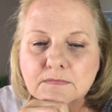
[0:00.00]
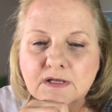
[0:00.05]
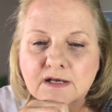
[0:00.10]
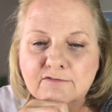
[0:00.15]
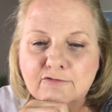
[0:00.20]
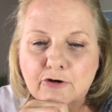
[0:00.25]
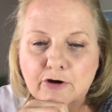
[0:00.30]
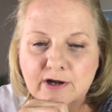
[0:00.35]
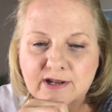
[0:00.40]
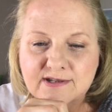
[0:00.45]

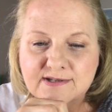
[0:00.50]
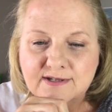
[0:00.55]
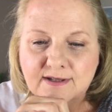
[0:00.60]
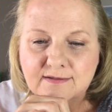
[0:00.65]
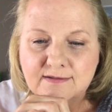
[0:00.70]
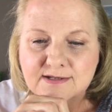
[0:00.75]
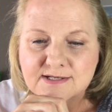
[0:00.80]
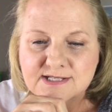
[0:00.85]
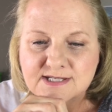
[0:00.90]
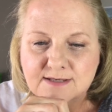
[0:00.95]
I've already
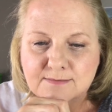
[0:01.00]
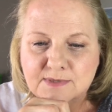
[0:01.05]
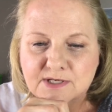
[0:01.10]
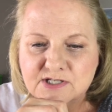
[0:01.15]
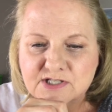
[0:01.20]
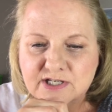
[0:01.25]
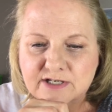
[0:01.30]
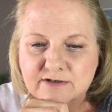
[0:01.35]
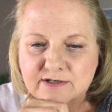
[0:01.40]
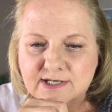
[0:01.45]
done this
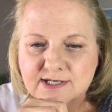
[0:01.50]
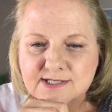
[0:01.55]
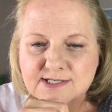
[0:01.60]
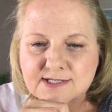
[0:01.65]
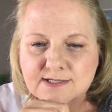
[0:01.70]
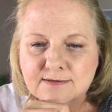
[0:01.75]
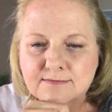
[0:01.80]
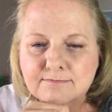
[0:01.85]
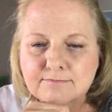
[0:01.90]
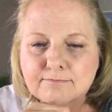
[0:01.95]
image. Here it
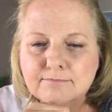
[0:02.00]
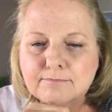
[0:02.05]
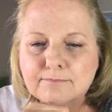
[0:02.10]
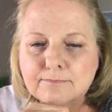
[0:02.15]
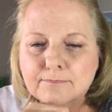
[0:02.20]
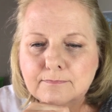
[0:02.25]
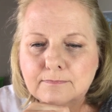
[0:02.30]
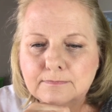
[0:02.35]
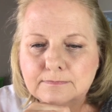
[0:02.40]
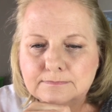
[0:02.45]
is.
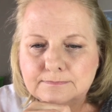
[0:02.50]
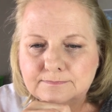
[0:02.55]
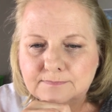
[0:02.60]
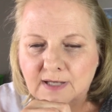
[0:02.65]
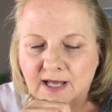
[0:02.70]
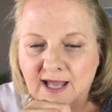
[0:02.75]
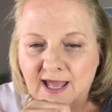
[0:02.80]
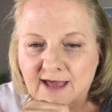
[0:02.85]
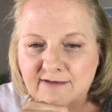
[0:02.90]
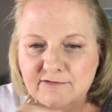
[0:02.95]

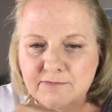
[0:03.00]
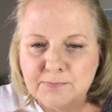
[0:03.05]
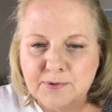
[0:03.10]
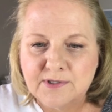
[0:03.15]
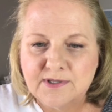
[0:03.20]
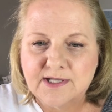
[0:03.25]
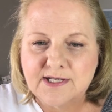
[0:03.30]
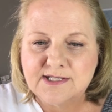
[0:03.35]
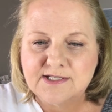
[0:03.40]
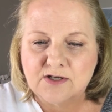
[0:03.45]
I haven't
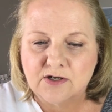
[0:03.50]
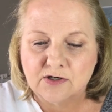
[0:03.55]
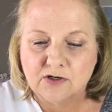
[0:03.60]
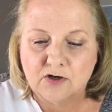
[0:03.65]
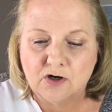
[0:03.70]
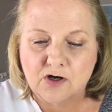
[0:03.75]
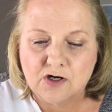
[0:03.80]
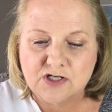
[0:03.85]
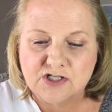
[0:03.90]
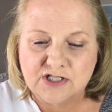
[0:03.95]
put these on
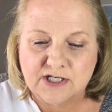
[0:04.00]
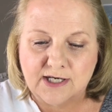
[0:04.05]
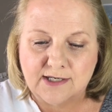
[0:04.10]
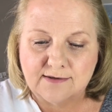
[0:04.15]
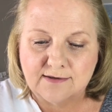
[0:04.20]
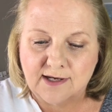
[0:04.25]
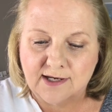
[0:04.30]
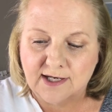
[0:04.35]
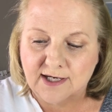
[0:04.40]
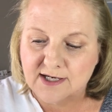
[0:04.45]
cards
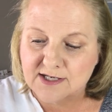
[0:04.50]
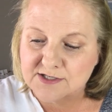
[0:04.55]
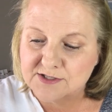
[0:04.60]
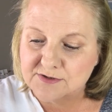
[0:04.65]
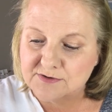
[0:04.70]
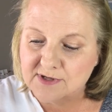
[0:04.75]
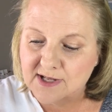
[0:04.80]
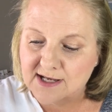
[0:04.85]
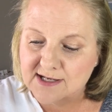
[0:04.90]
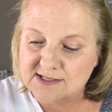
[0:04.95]
yet. I got to
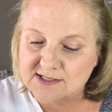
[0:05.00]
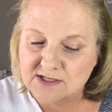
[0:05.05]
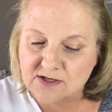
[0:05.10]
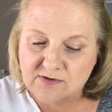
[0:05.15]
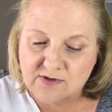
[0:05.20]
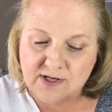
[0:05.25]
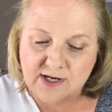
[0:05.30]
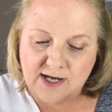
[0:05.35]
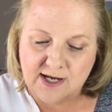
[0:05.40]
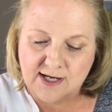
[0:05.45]
do that so
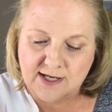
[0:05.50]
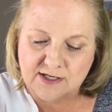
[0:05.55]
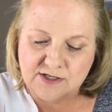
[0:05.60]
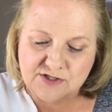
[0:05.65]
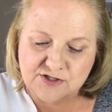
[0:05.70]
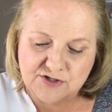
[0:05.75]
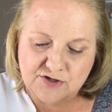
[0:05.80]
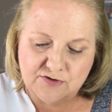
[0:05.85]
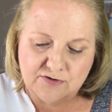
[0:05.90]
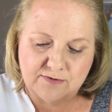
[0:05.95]
that I can
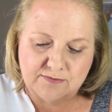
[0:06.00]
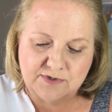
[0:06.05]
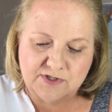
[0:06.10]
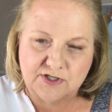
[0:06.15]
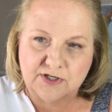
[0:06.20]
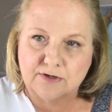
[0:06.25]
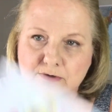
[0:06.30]
show them to